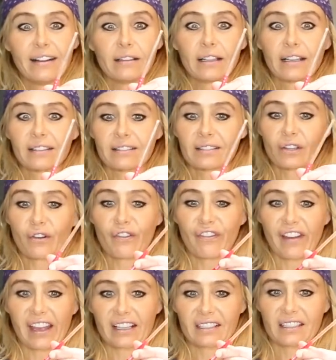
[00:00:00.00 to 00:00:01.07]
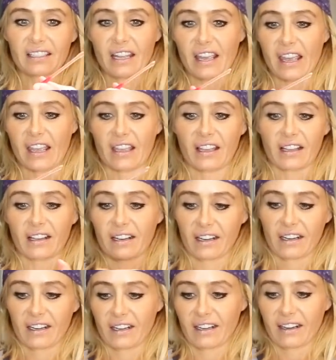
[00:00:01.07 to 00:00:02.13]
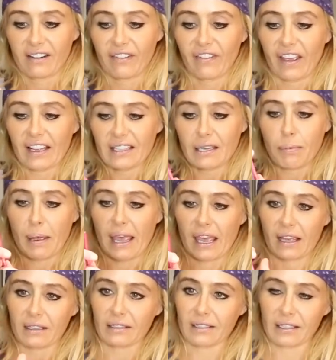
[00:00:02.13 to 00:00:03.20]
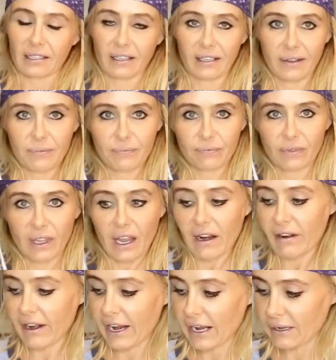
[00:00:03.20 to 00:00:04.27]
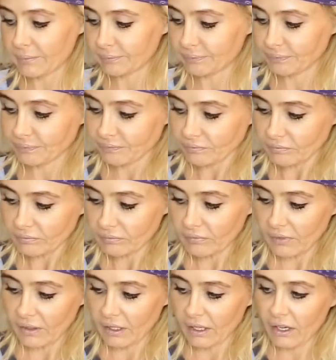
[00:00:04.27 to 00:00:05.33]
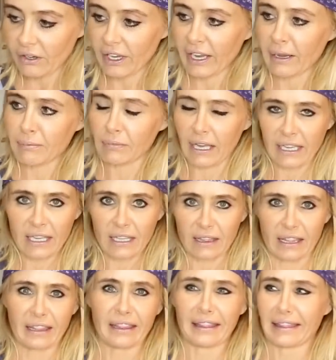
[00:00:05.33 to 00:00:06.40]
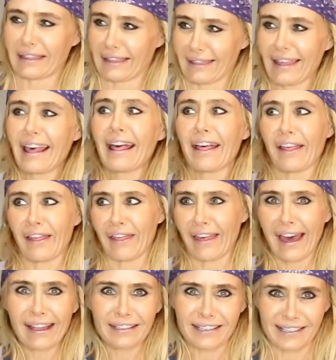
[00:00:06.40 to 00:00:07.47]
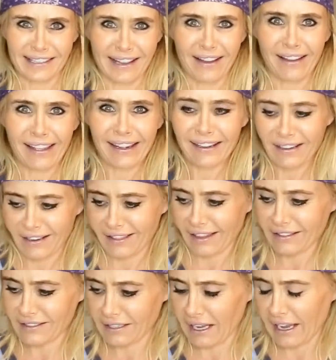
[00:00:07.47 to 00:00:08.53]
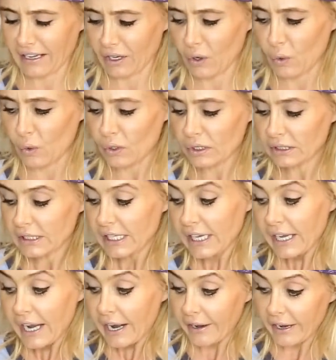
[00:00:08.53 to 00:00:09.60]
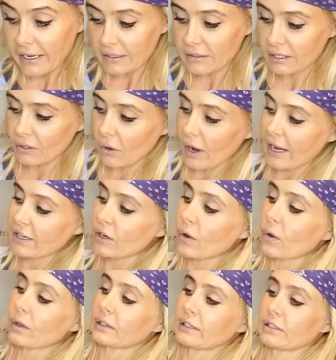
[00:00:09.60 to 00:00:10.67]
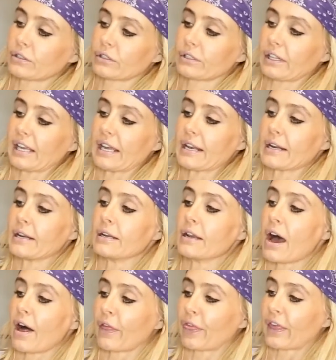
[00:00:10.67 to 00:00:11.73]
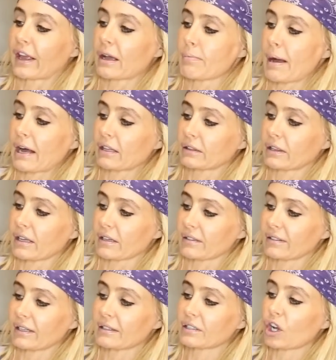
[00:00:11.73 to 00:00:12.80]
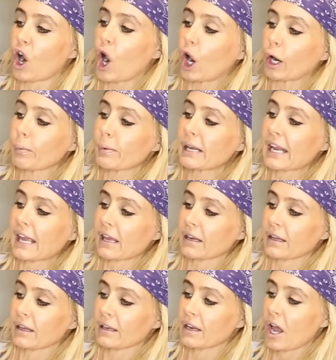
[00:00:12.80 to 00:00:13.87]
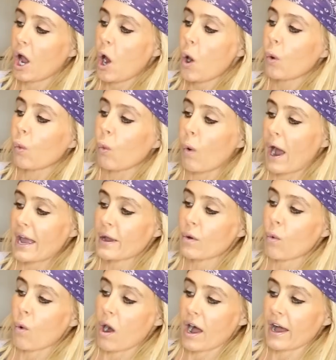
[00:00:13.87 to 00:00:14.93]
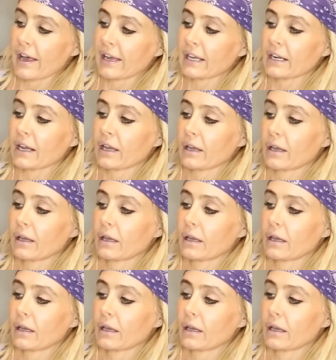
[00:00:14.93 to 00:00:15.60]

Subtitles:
that is so fancy. Fancy pants. All right. Okay, I'm liking that design. That's kind of cool. All right, so I know literally nothing about this. It's carbonated white wine.